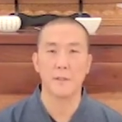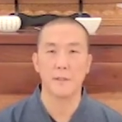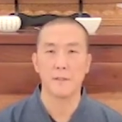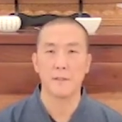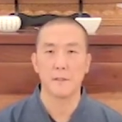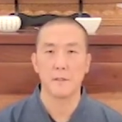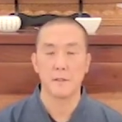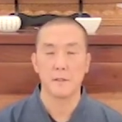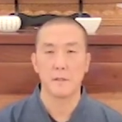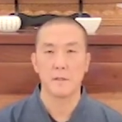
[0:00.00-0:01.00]

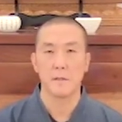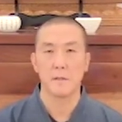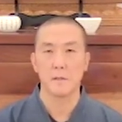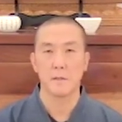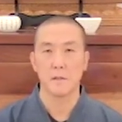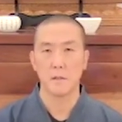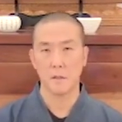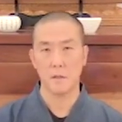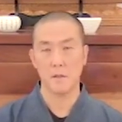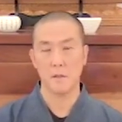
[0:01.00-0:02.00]
No one is speaking in this clip.